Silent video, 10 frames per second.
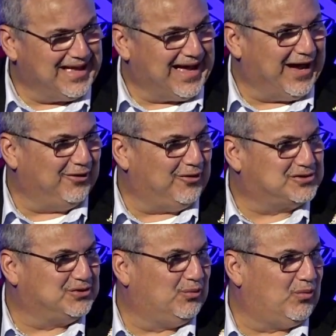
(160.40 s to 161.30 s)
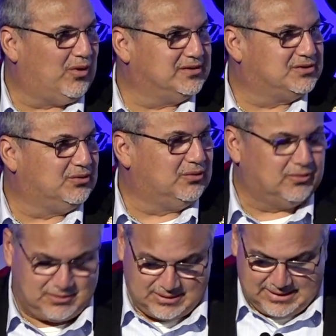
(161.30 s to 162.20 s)
I also want to
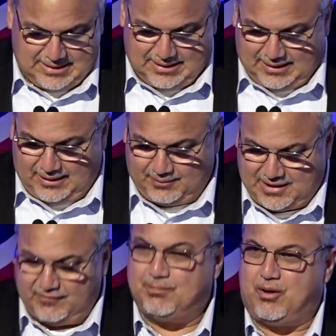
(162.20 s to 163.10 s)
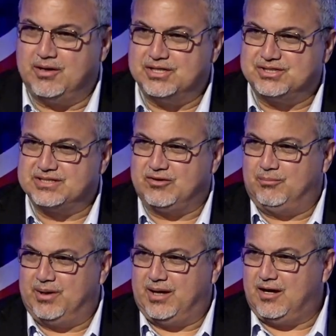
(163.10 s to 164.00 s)
give apologies on
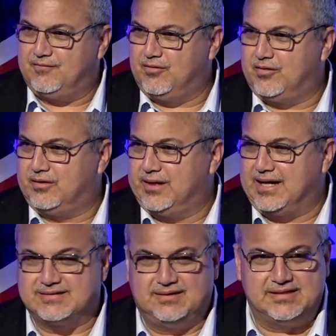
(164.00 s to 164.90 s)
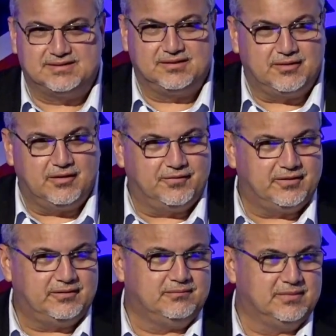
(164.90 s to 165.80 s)
behalf of Her Excellency the
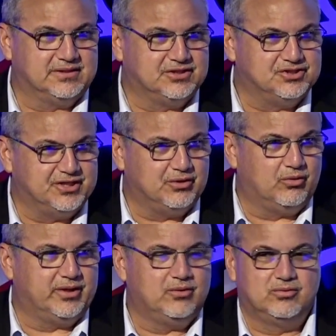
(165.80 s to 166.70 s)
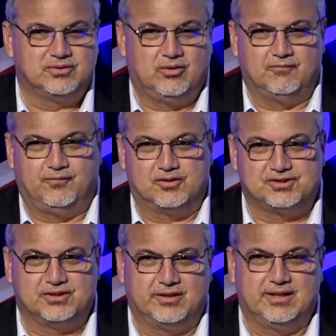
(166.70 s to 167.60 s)
Governor, Ms. Jean Owen, who
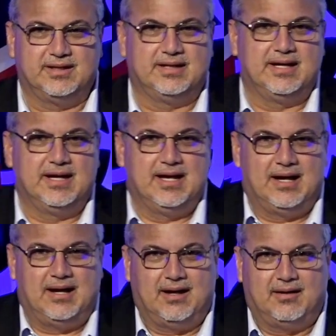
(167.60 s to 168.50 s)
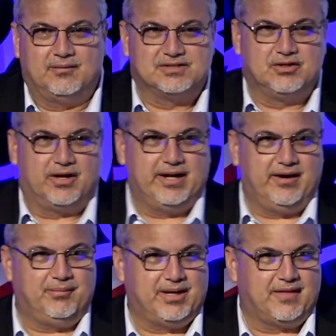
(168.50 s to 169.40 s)
unfortunately is not
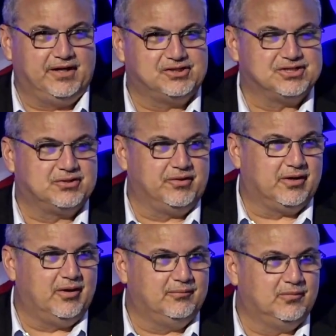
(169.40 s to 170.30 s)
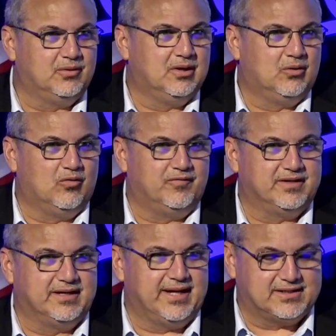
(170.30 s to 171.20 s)
here, but I think she's going to come over the
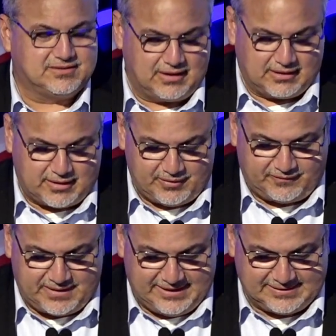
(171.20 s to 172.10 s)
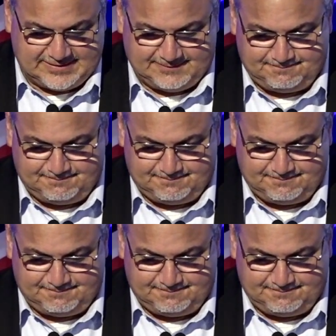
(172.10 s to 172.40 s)
next couple of days.